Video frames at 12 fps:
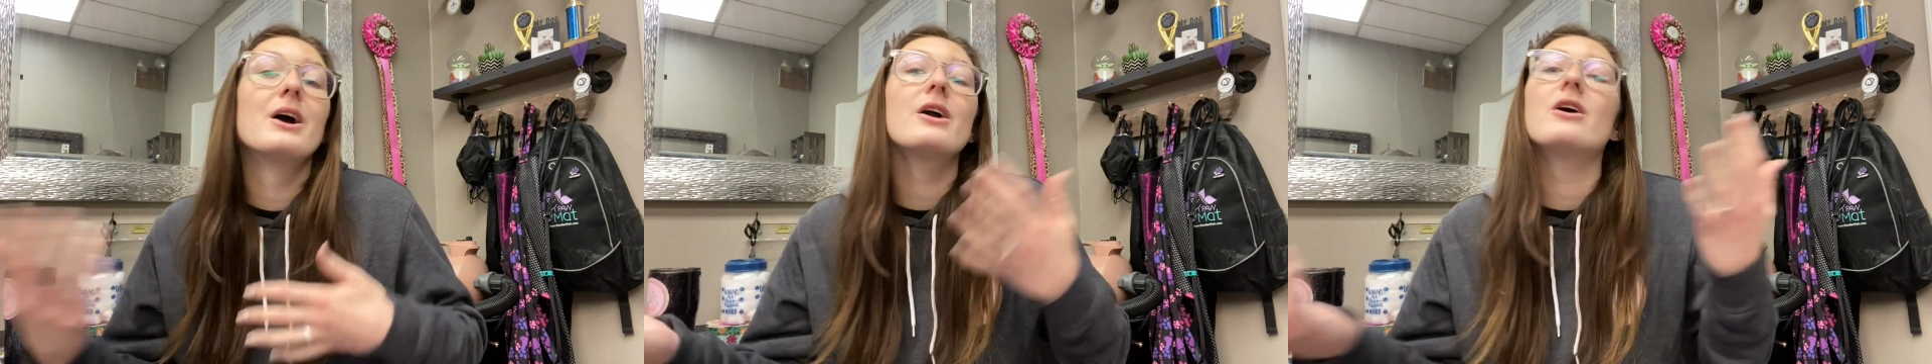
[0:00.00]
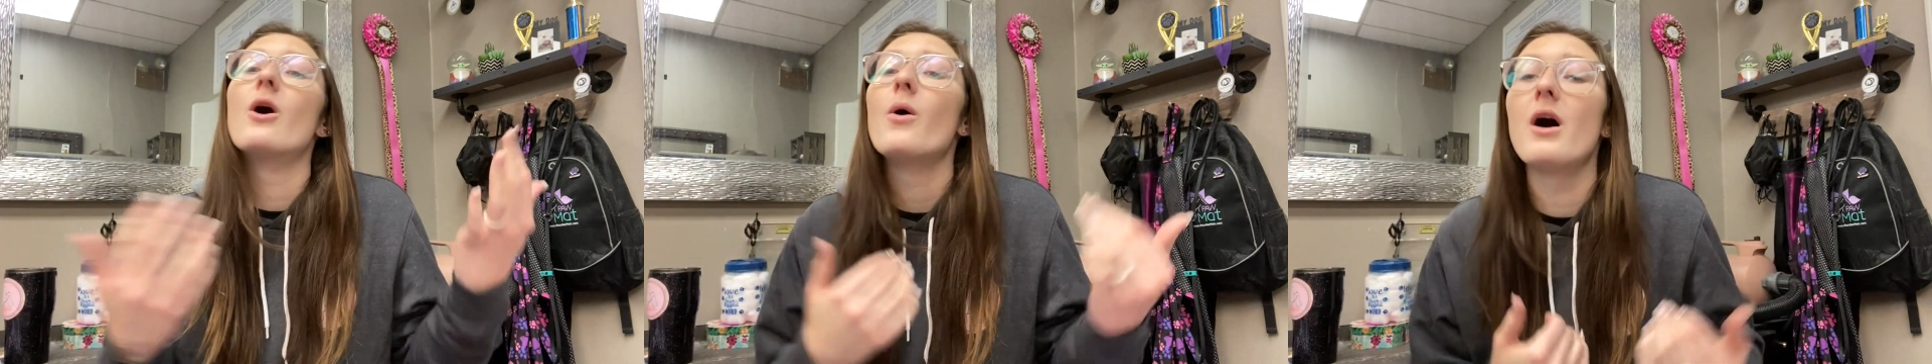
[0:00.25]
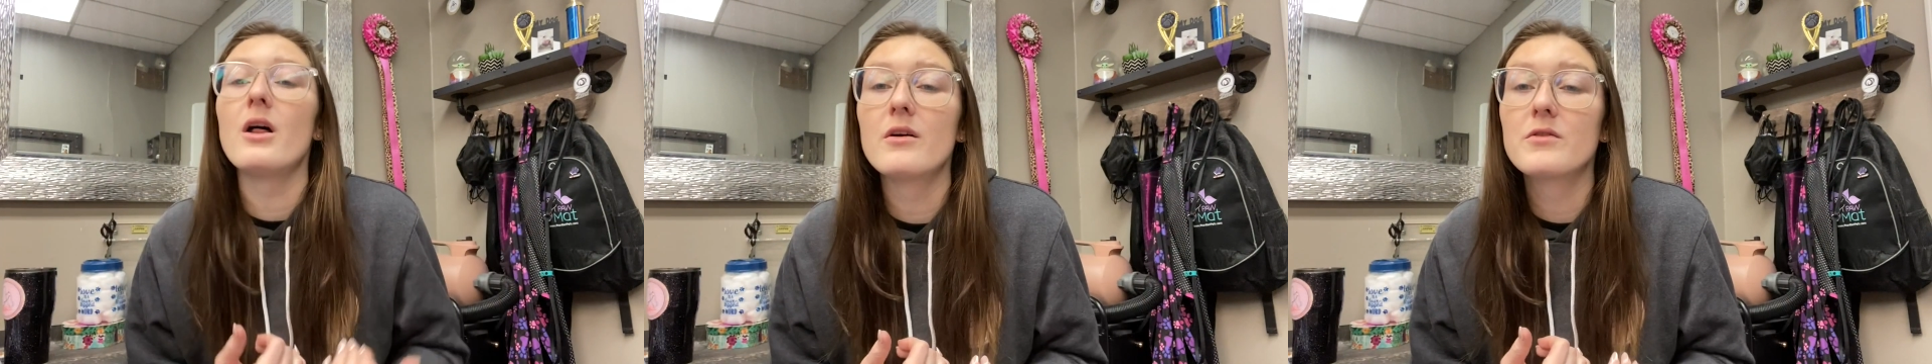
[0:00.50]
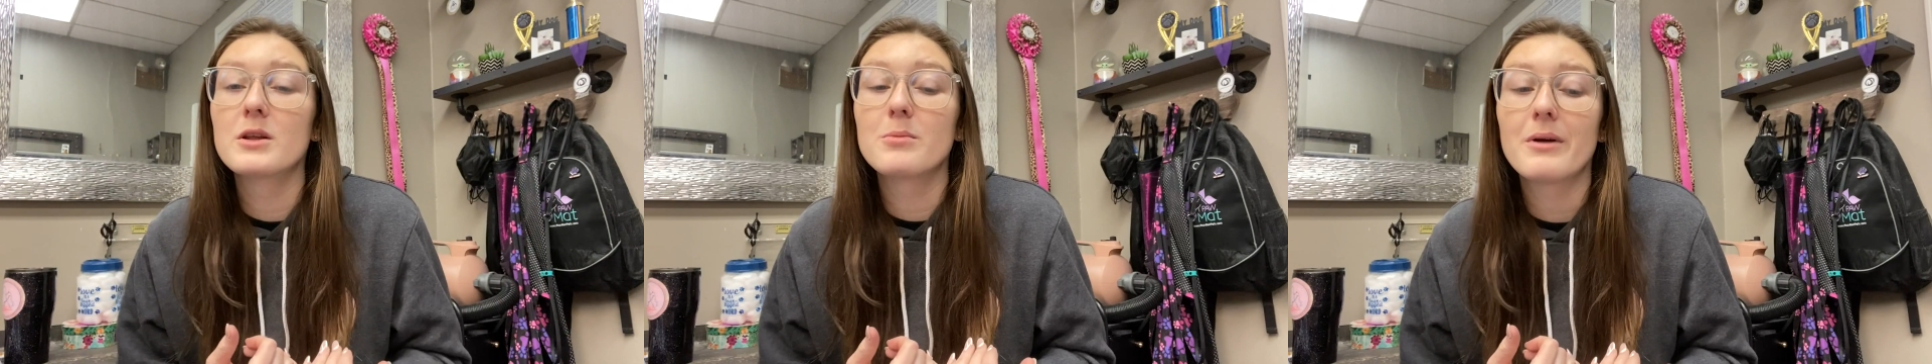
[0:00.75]
go all
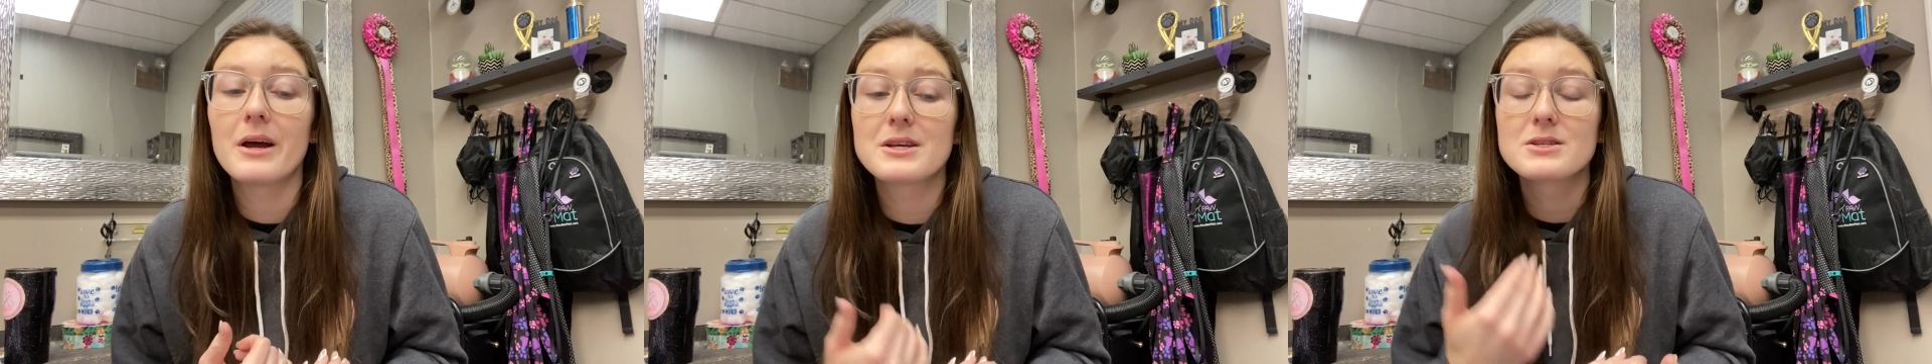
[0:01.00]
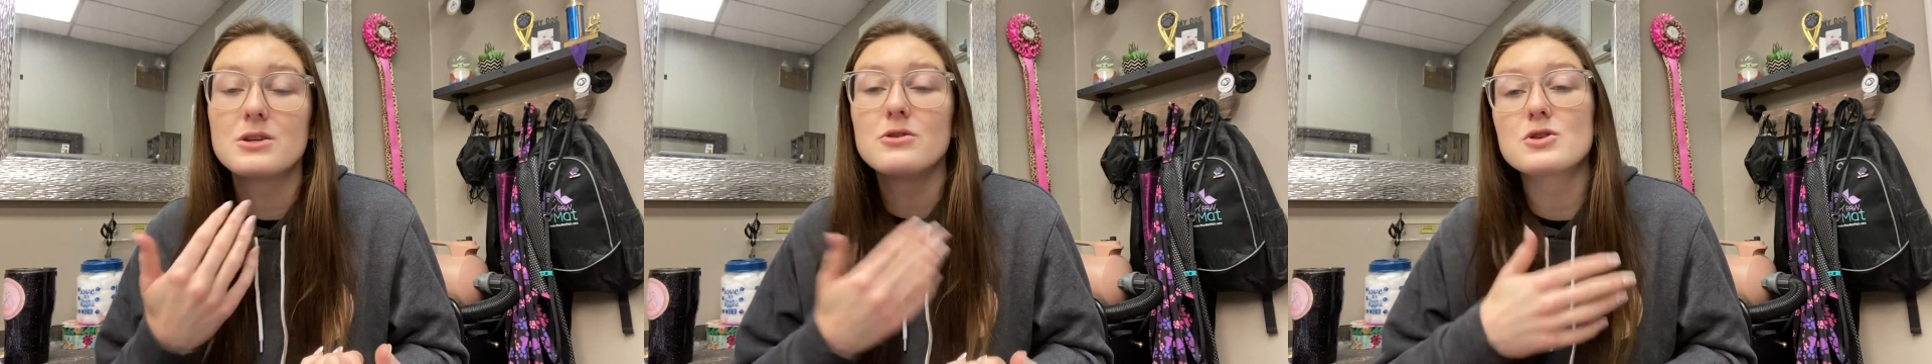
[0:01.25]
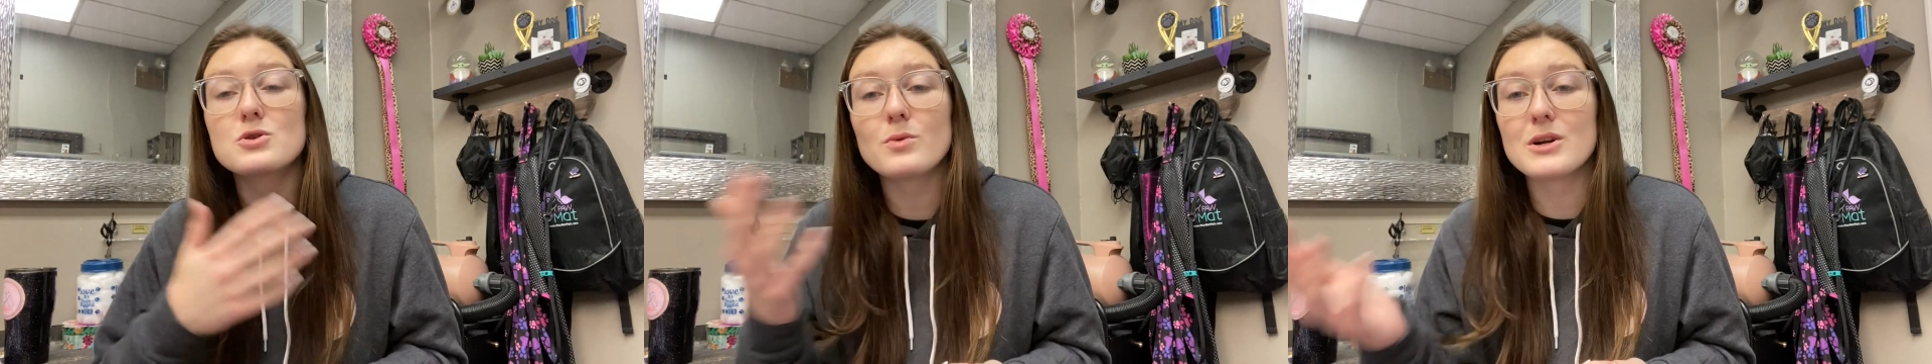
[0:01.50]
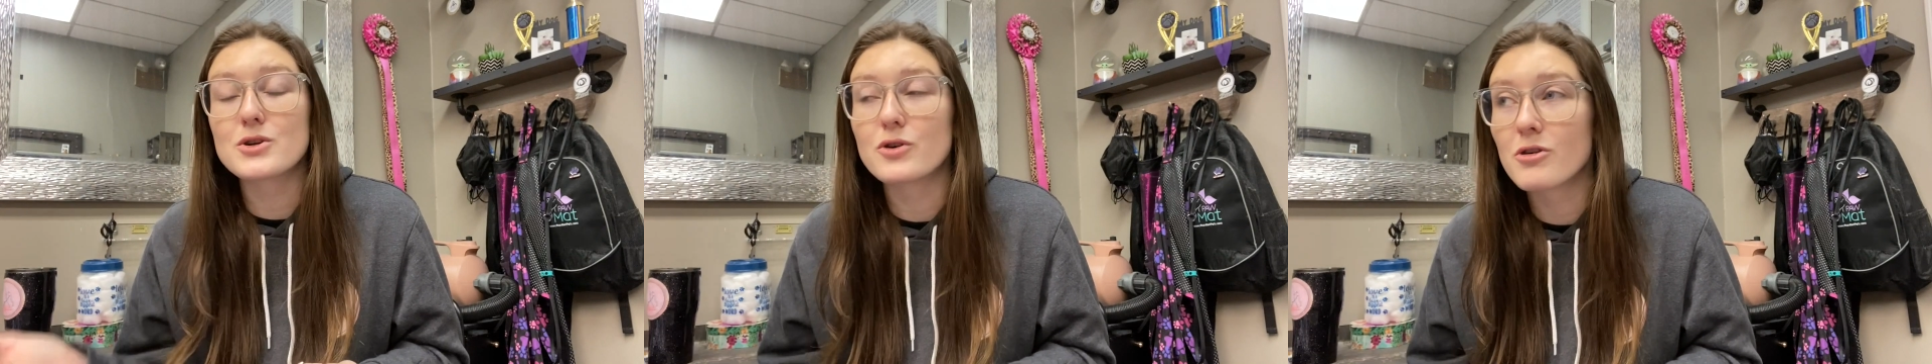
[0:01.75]
over the place and you
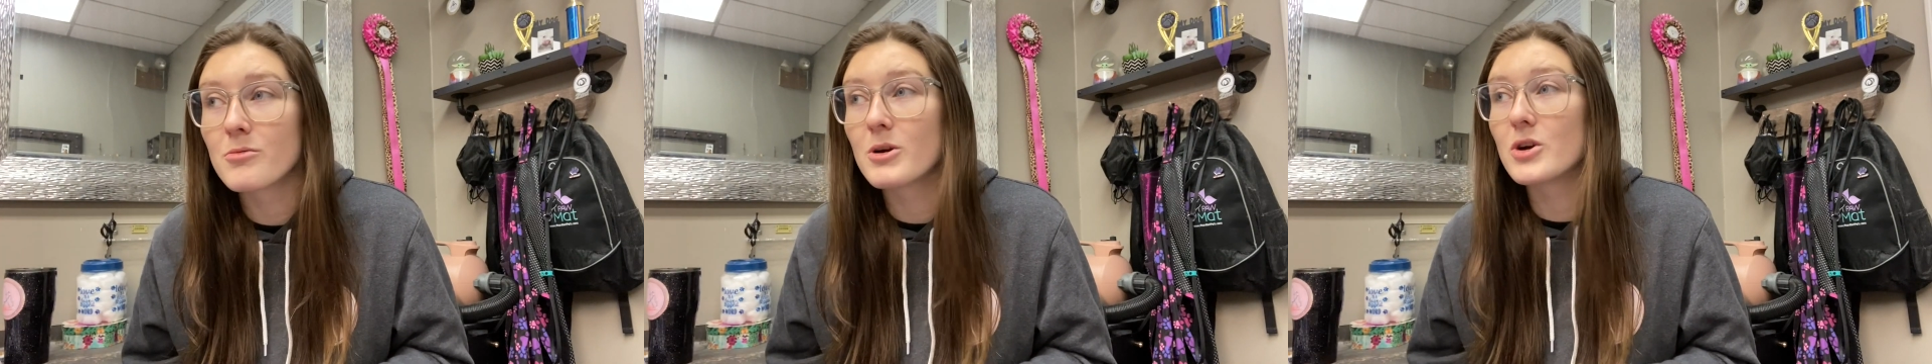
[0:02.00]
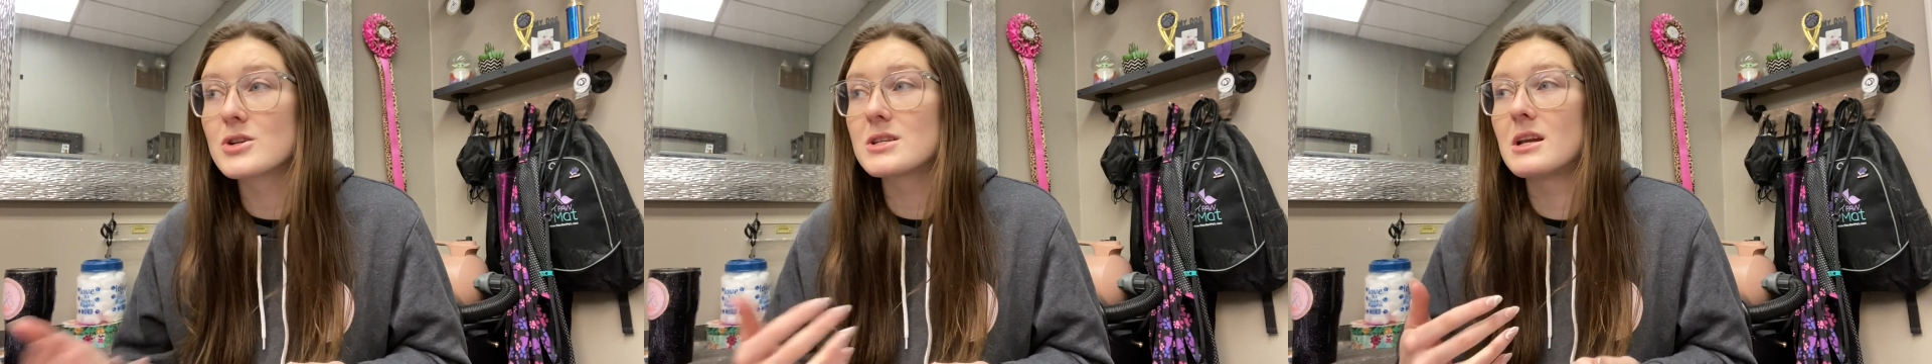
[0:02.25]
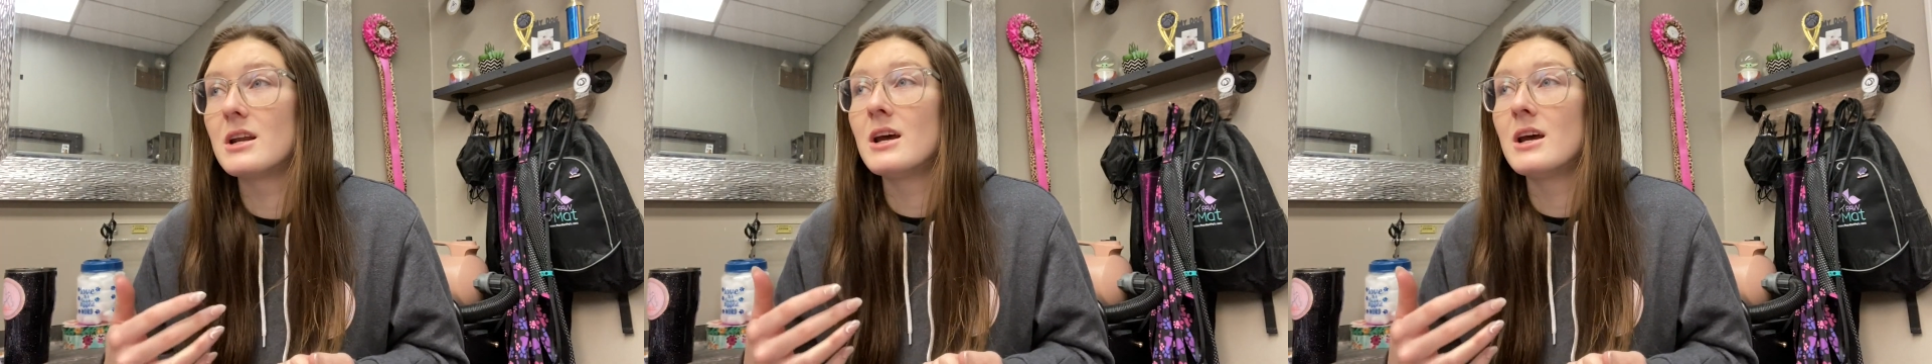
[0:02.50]
switch groomers,